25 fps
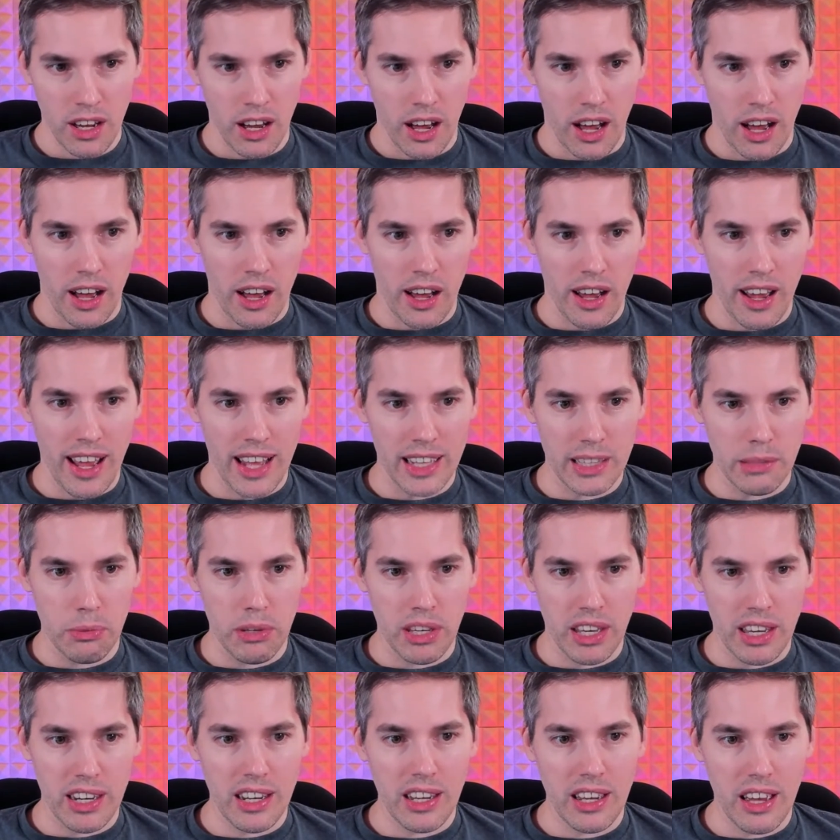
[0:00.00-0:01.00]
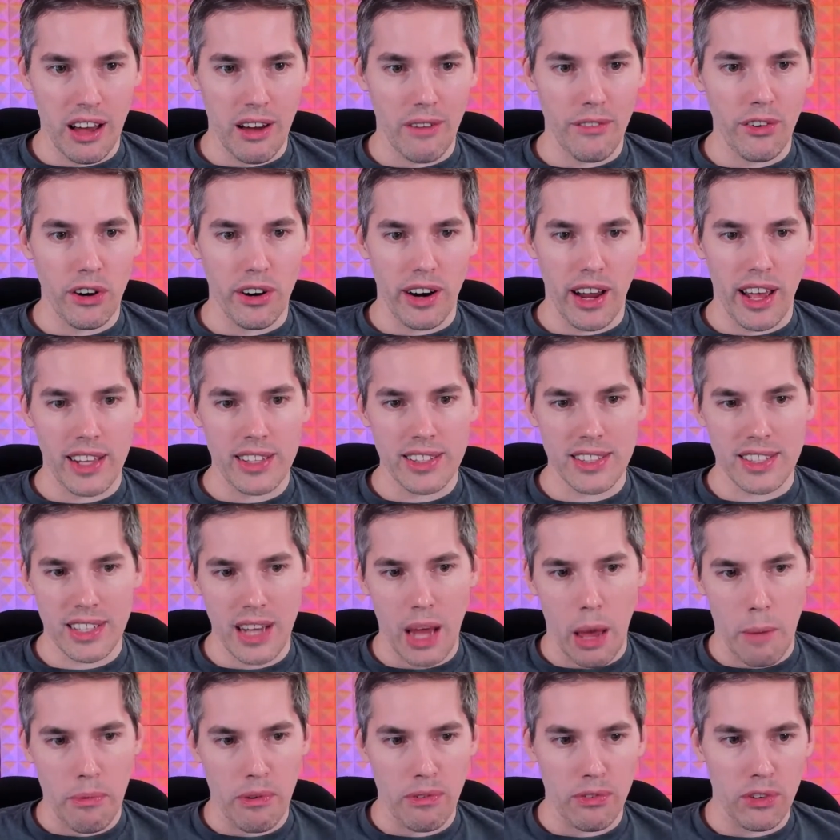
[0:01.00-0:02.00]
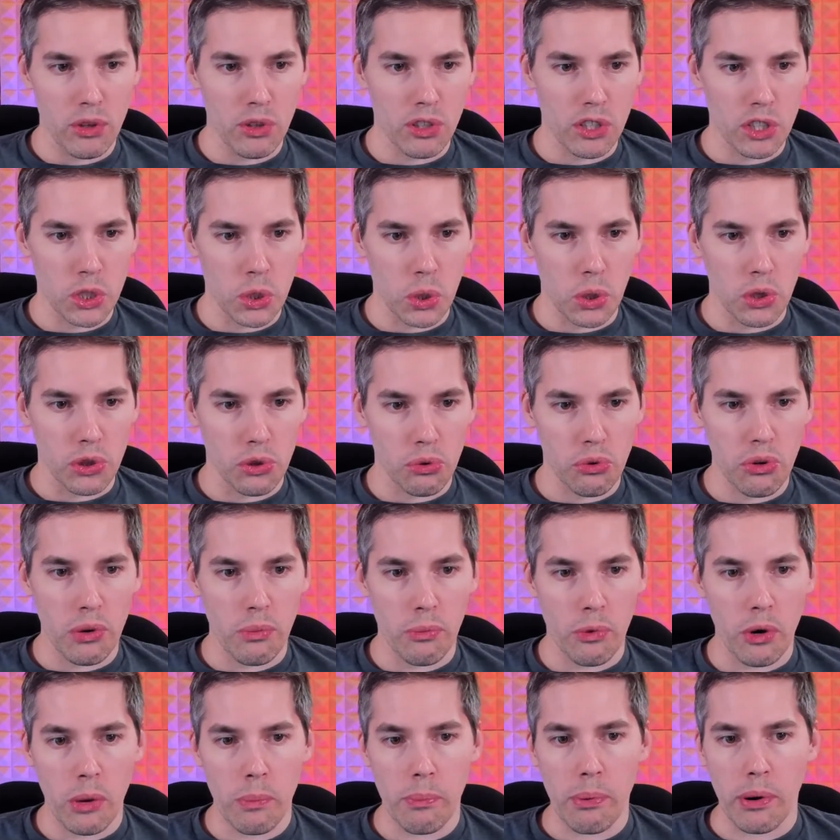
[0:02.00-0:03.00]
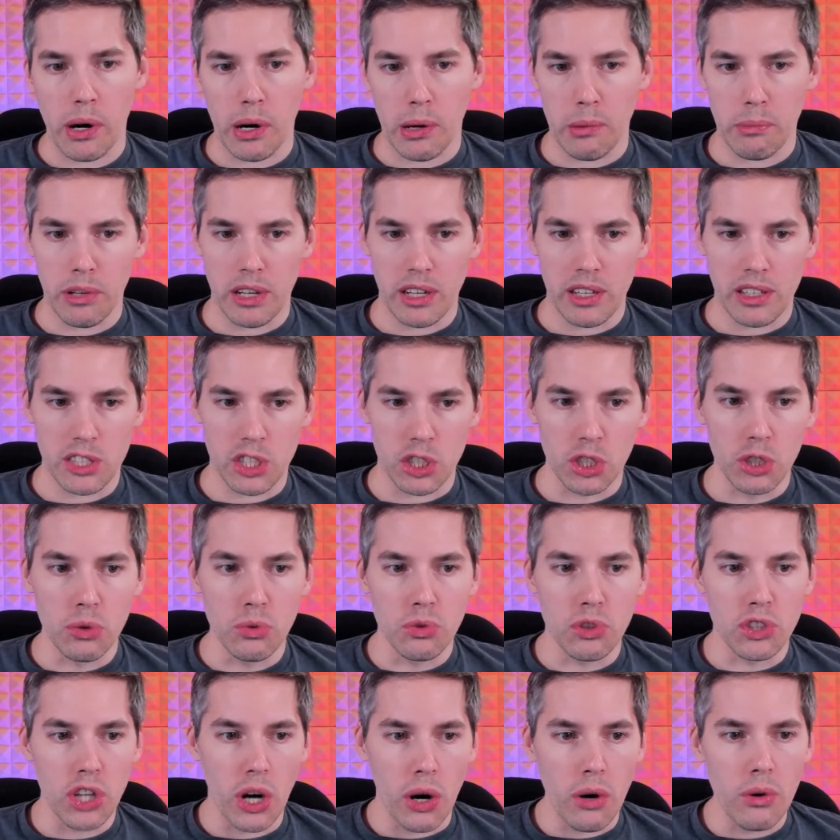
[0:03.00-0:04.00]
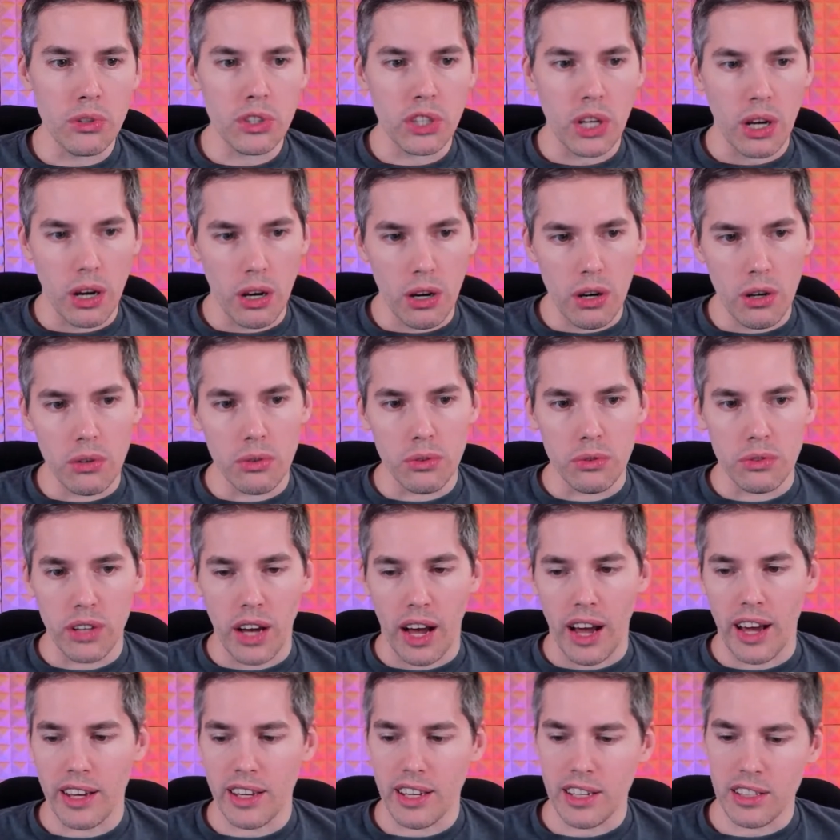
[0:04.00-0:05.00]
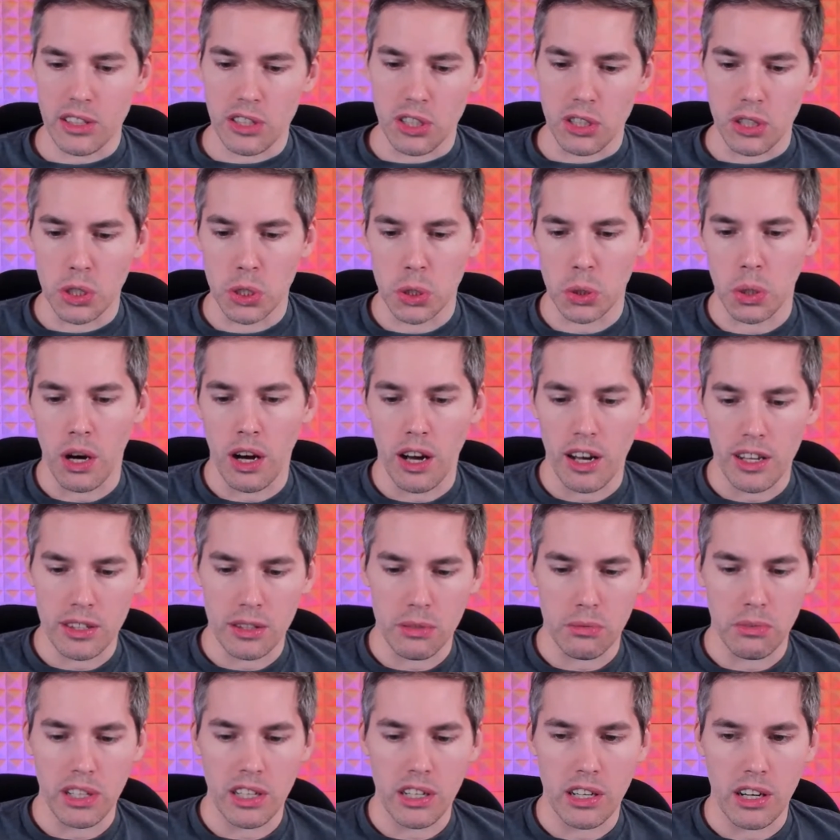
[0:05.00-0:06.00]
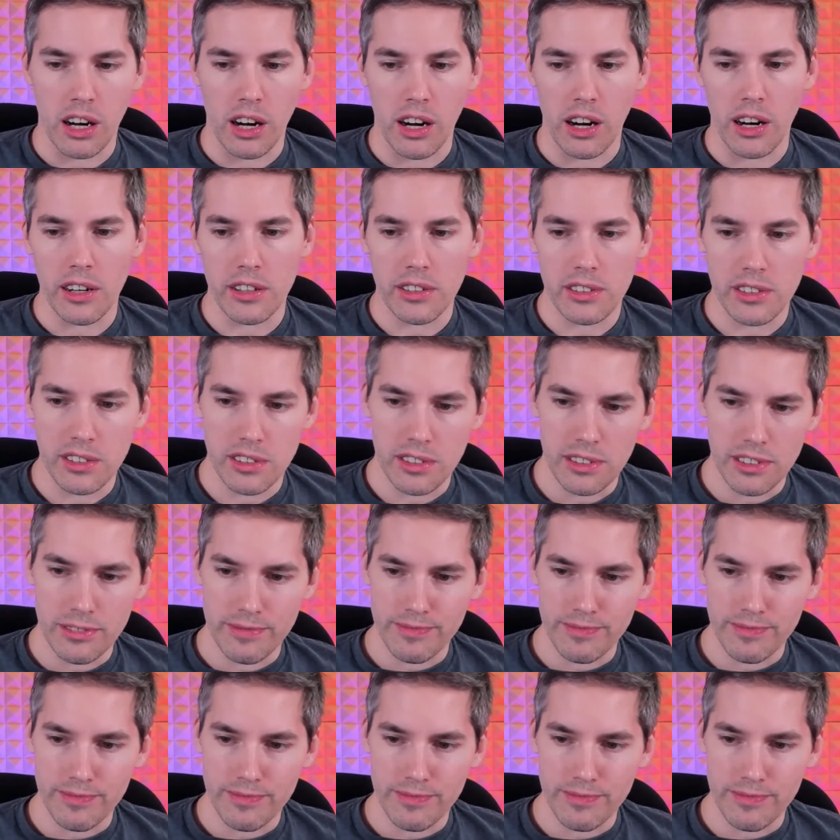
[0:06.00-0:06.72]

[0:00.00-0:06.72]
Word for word: Uh, at the beginning of your end step, if you control three or more permanents you don't own, I get to draw three cards.